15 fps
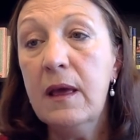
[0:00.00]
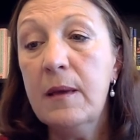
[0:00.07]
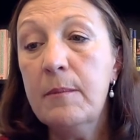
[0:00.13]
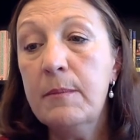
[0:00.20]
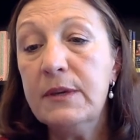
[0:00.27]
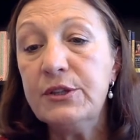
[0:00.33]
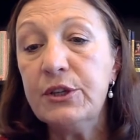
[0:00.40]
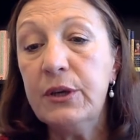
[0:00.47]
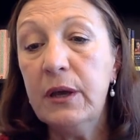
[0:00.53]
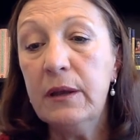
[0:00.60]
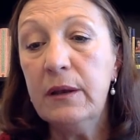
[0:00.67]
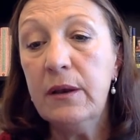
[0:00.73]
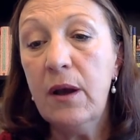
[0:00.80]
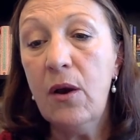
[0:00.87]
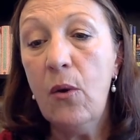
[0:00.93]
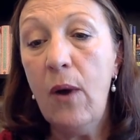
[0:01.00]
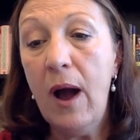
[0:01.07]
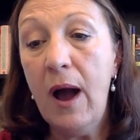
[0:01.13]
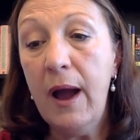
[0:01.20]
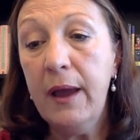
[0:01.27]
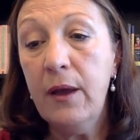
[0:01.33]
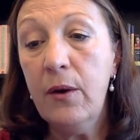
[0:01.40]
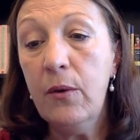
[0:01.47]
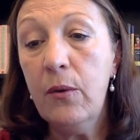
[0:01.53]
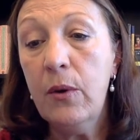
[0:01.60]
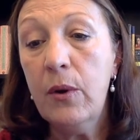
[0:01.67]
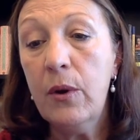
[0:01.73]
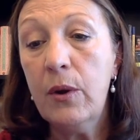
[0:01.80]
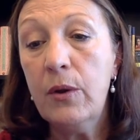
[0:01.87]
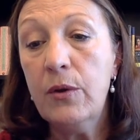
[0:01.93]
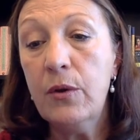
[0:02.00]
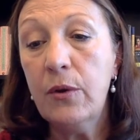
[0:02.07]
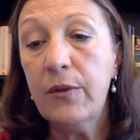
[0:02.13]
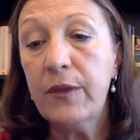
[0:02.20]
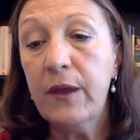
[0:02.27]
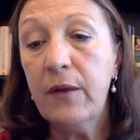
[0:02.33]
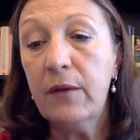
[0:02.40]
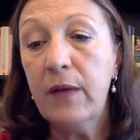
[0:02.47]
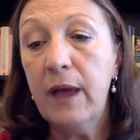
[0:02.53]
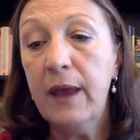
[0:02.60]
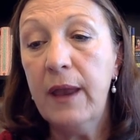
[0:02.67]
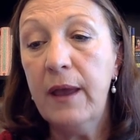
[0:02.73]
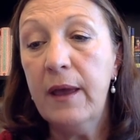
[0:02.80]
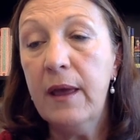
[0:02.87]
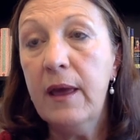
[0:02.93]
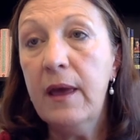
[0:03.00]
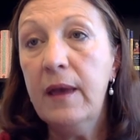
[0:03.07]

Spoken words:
Michigan, Ohio, North Carolina,